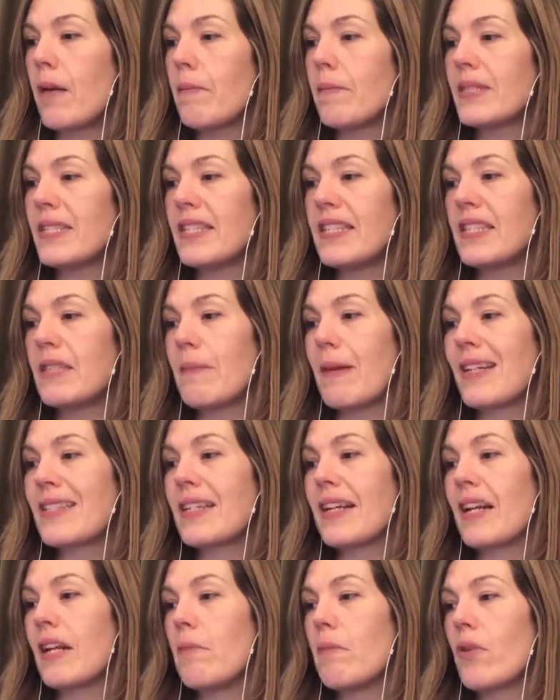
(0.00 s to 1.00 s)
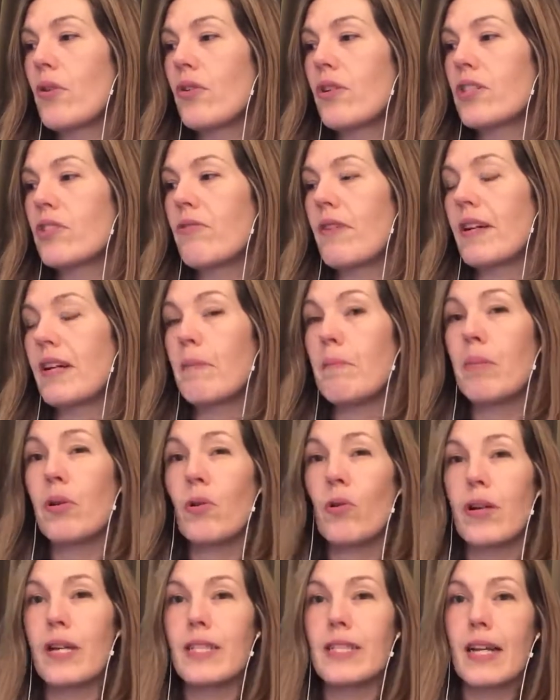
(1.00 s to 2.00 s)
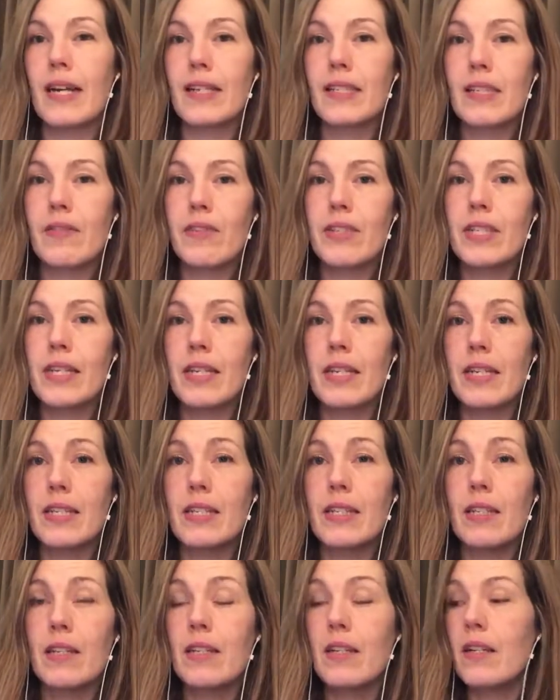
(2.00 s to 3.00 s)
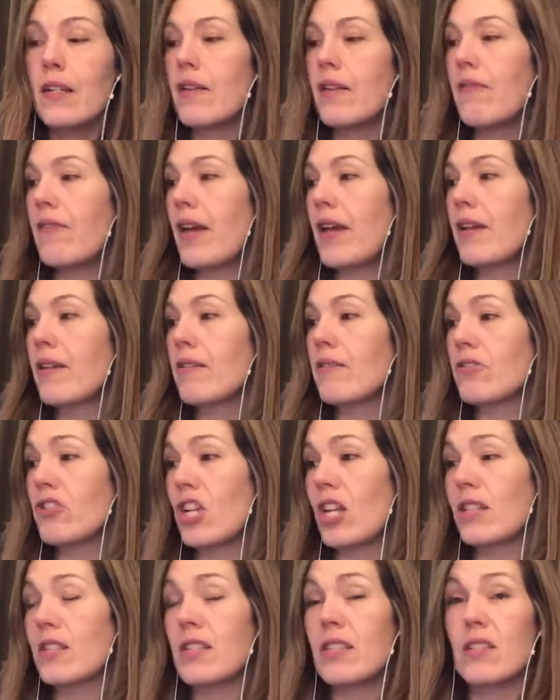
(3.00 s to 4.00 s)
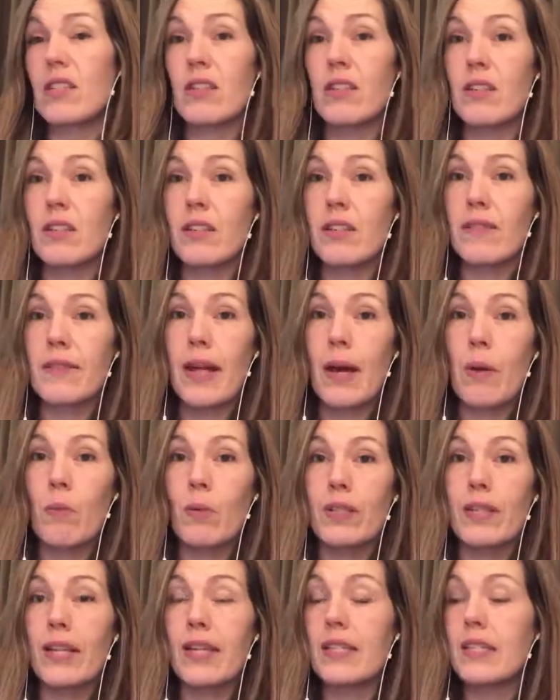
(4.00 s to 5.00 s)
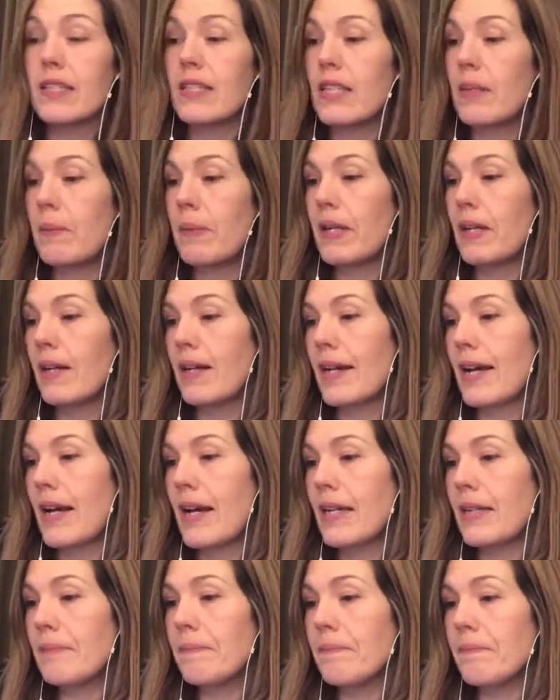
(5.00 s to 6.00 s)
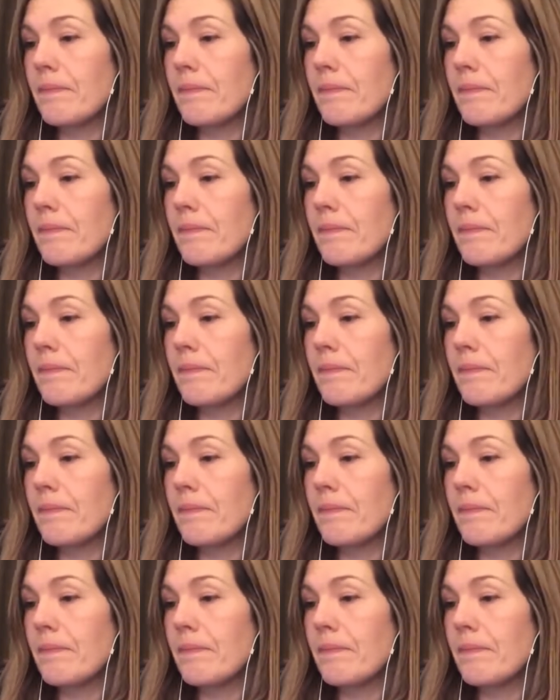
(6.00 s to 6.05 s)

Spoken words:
systematically monitoring employees' activities, then chances are that will need a DPIA.